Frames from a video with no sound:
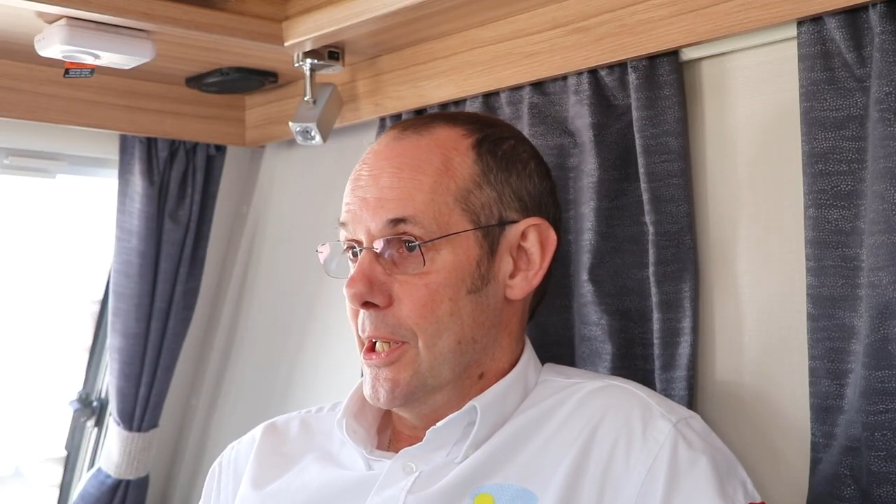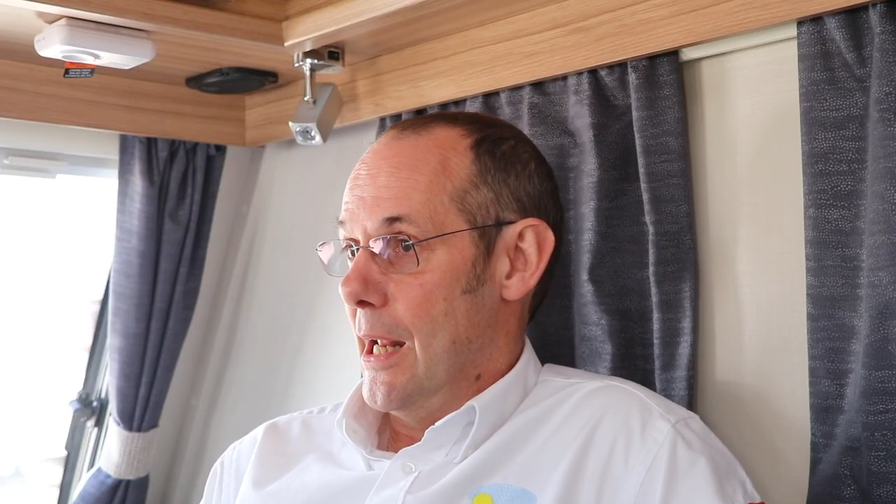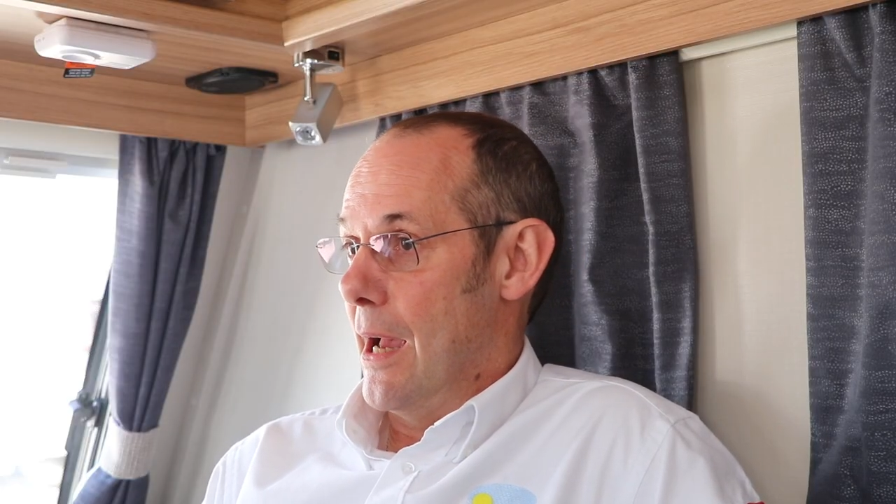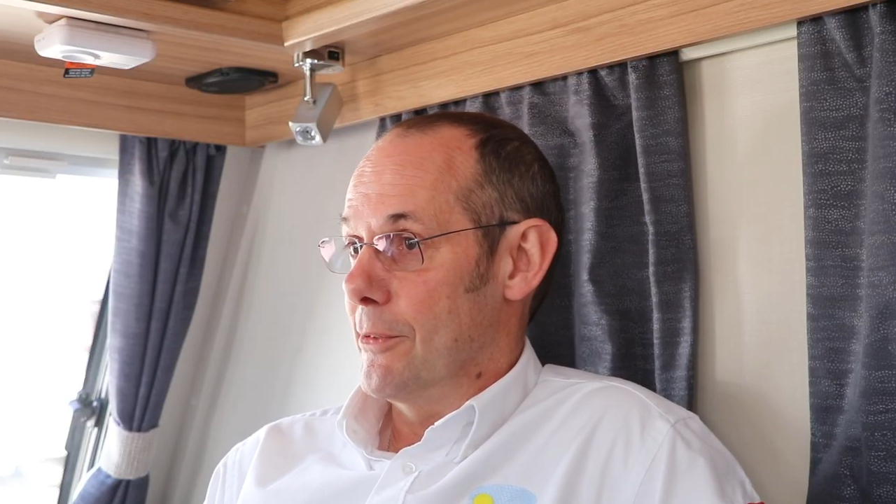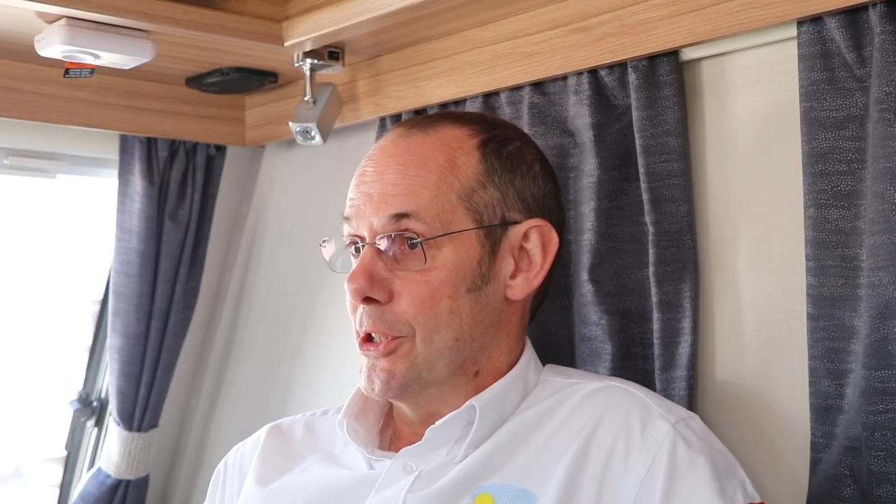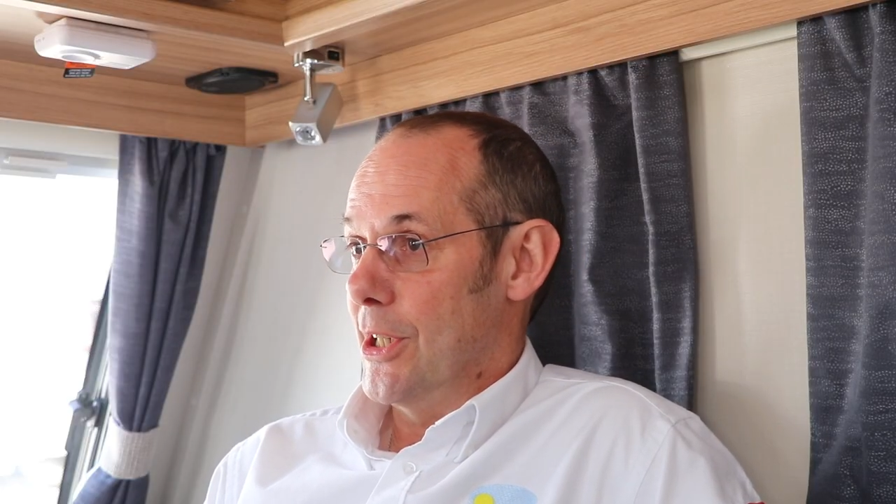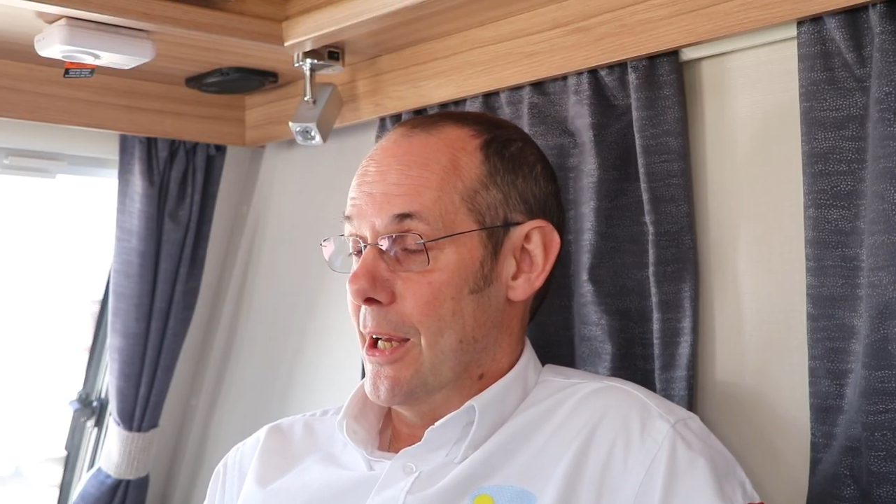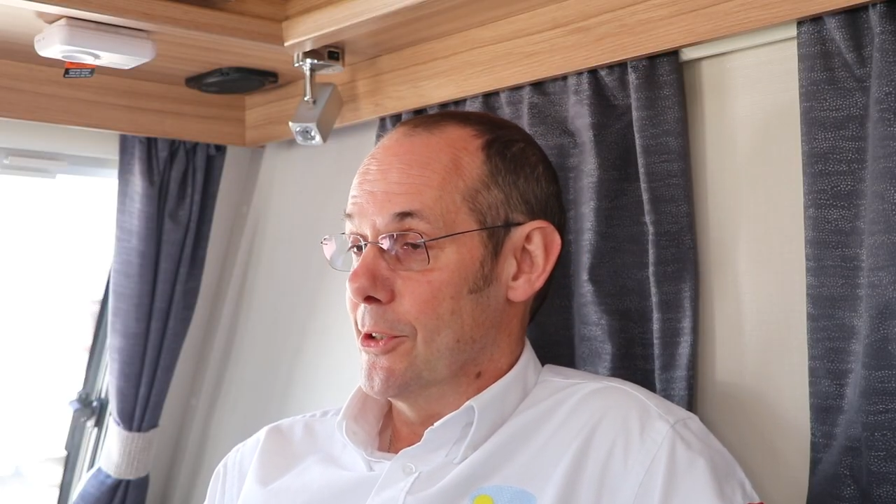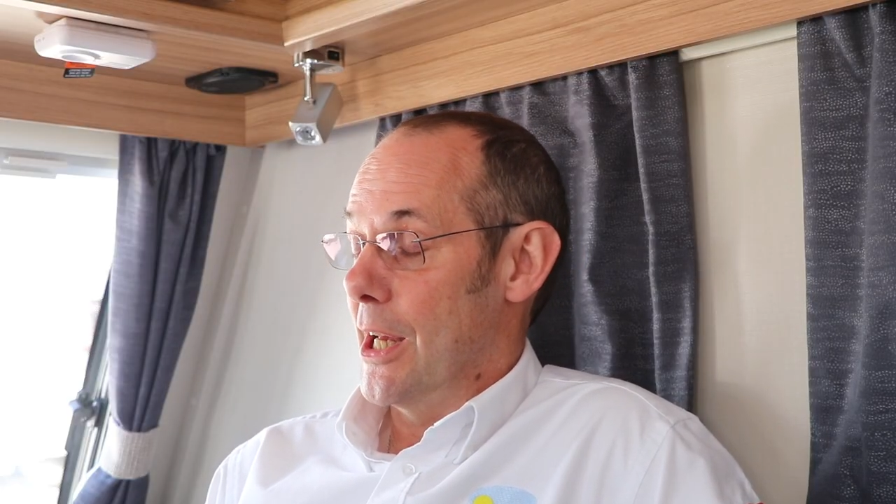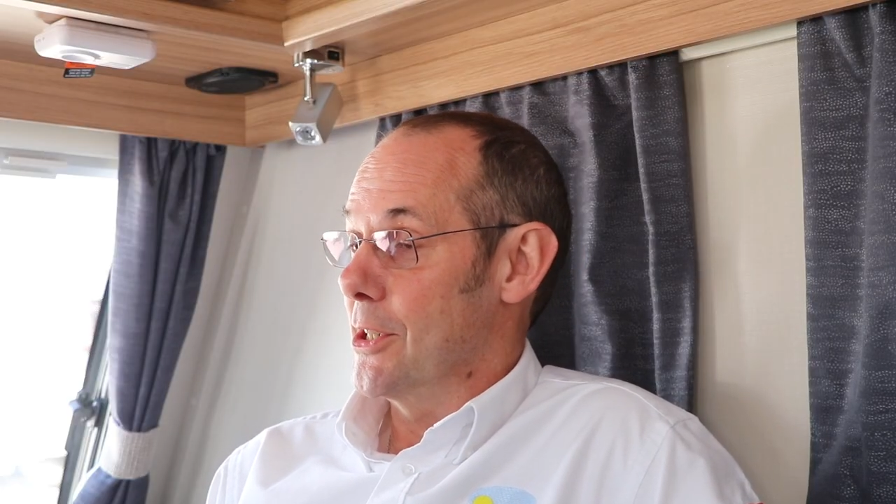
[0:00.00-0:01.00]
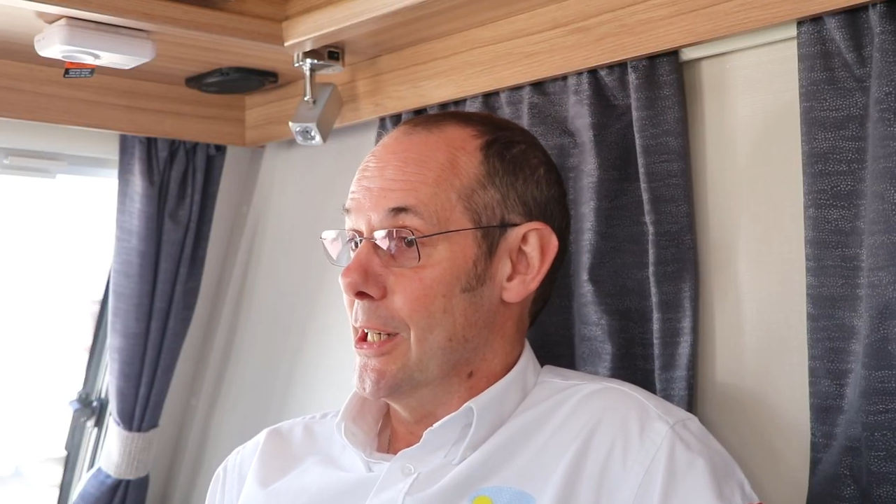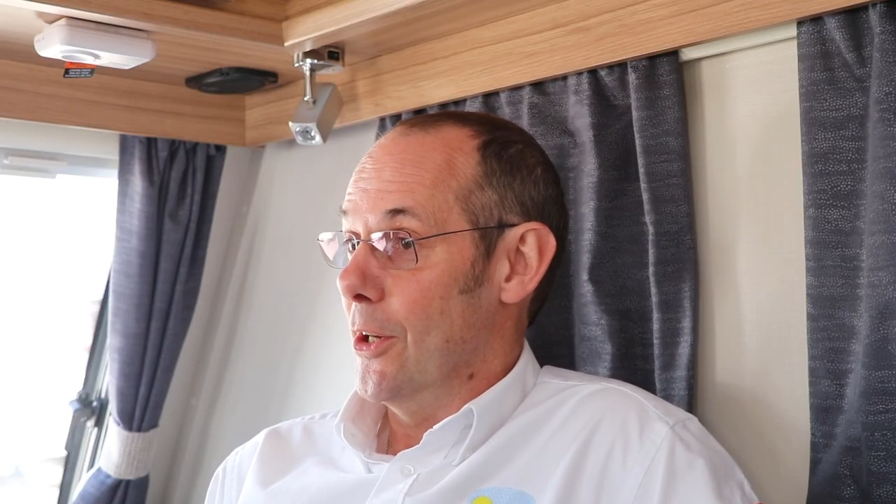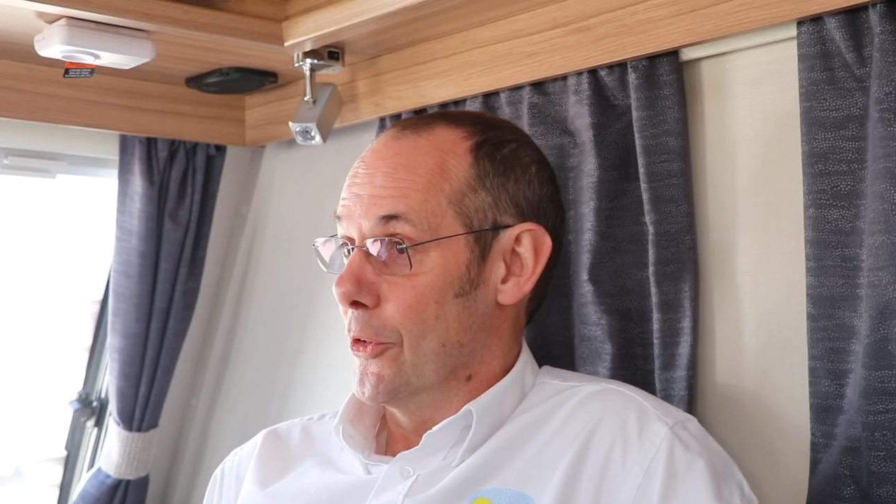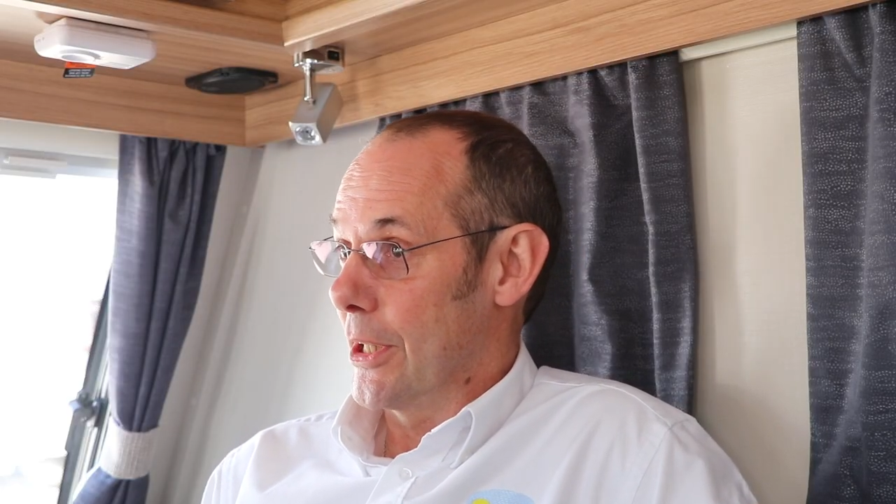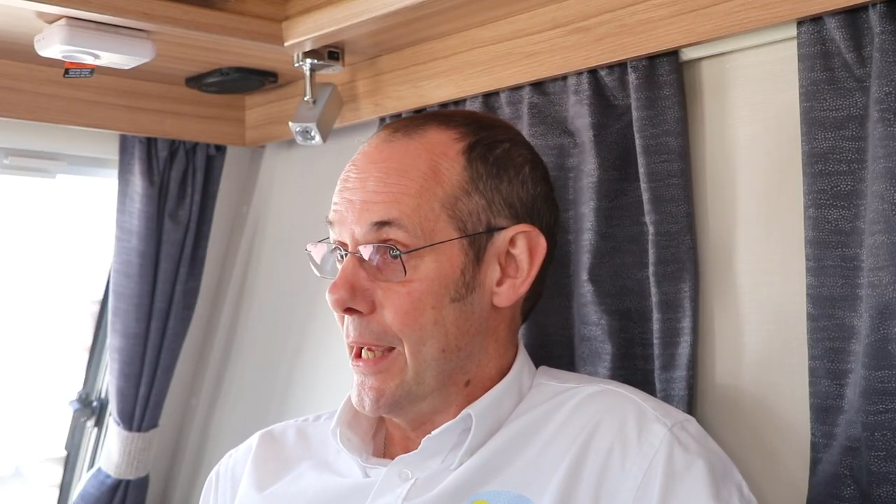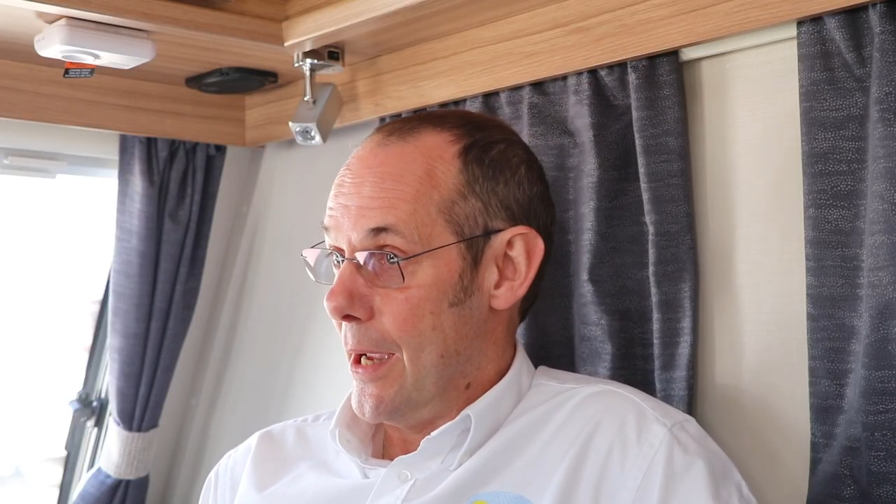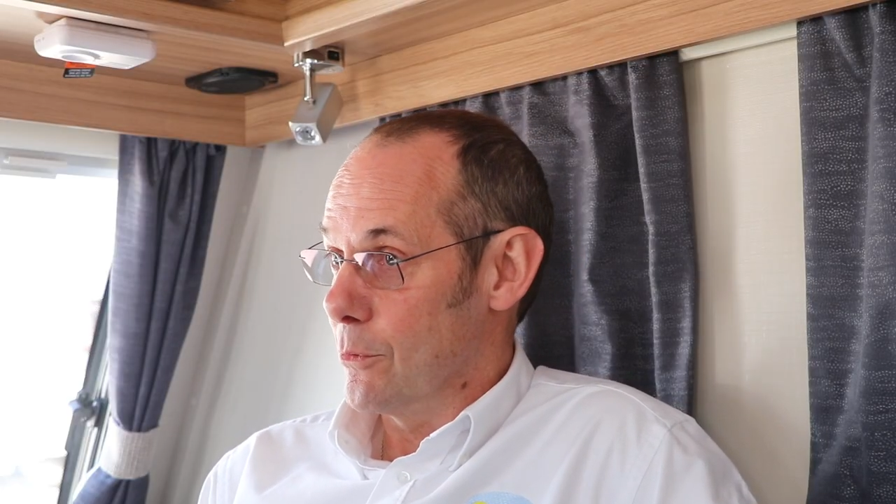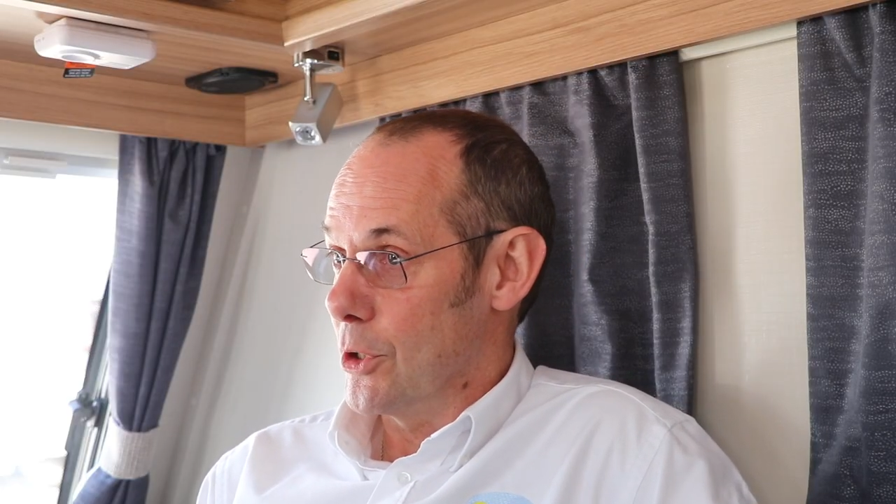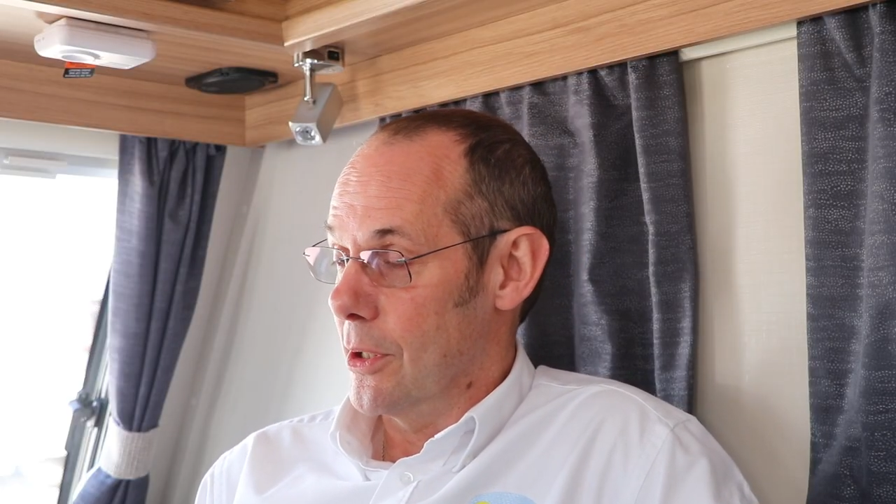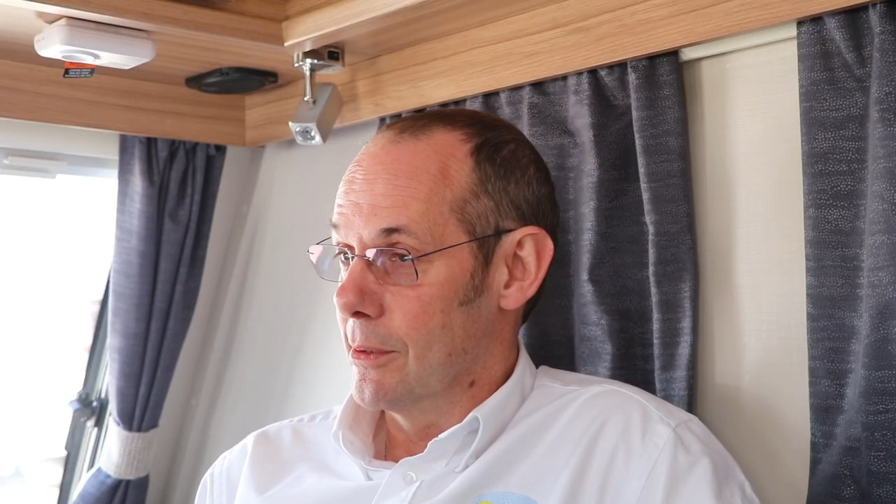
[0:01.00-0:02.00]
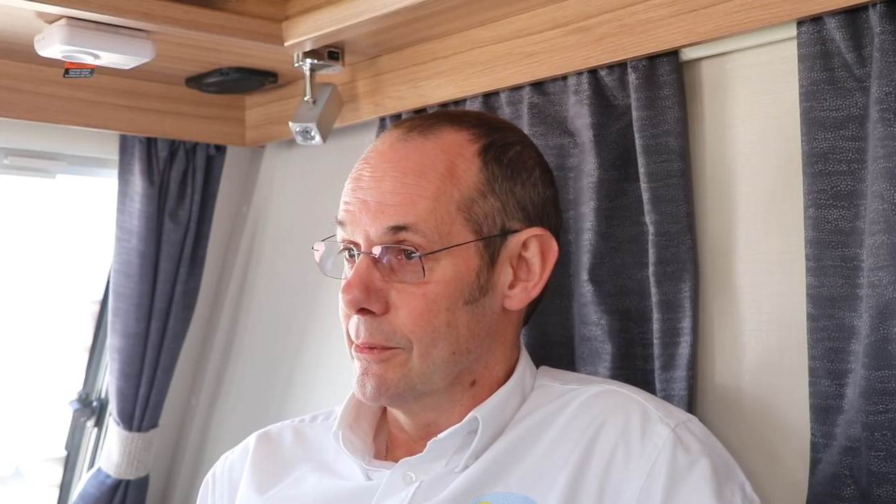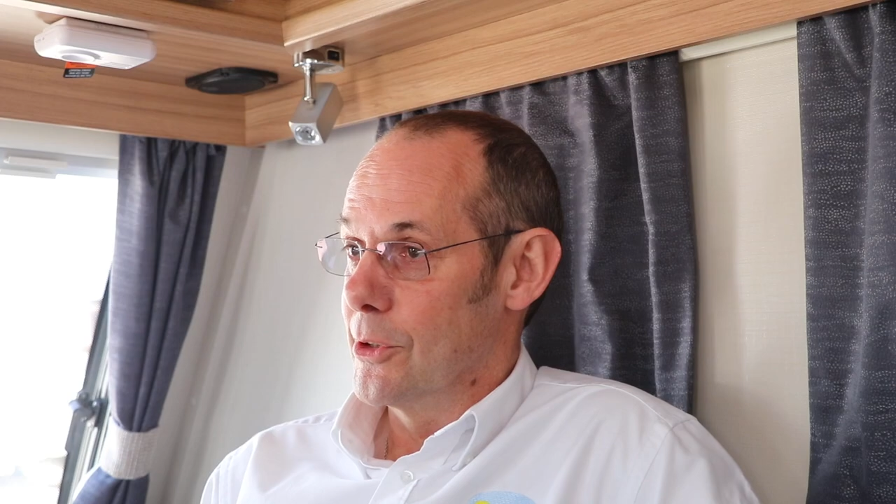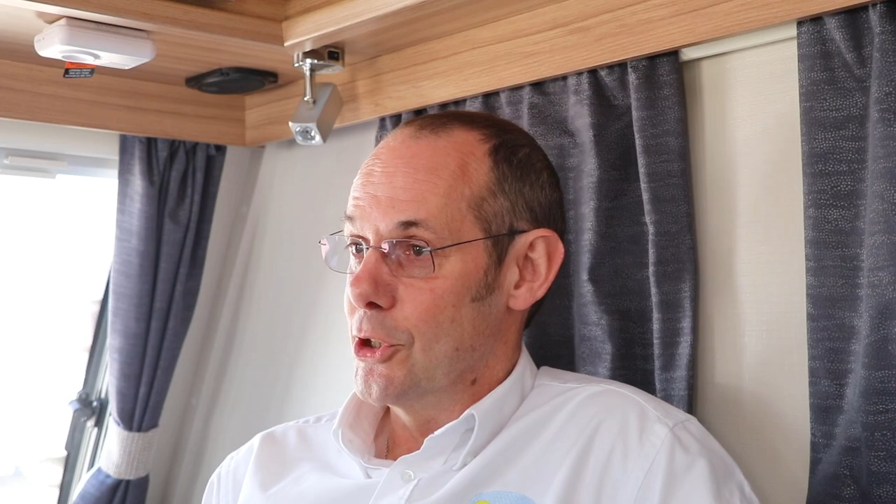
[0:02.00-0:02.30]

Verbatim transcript: in after sales actually on the counter